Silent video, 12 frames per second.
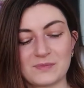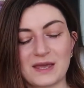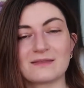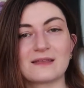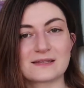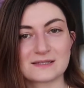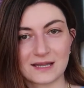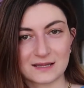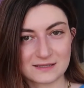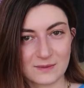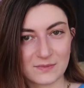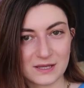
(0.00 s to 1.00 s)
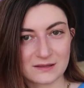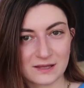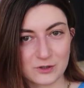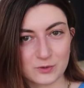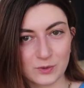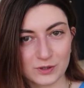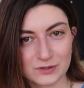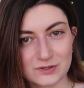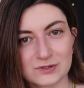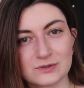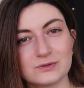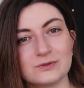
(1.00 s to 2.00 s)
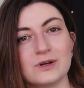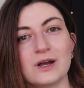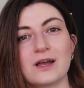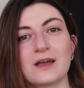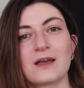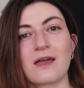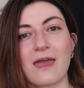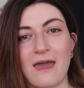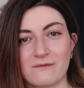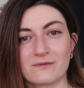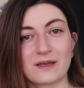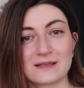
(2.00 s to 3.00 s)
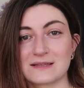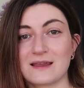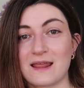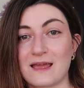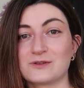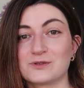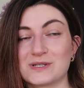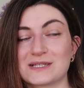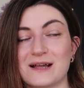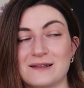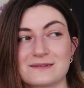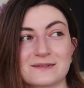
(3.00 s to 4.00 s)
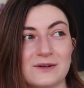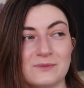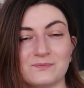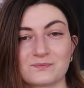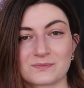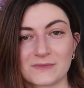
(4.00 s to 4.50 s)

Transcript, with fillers: and that's not something that you want to have as an end result so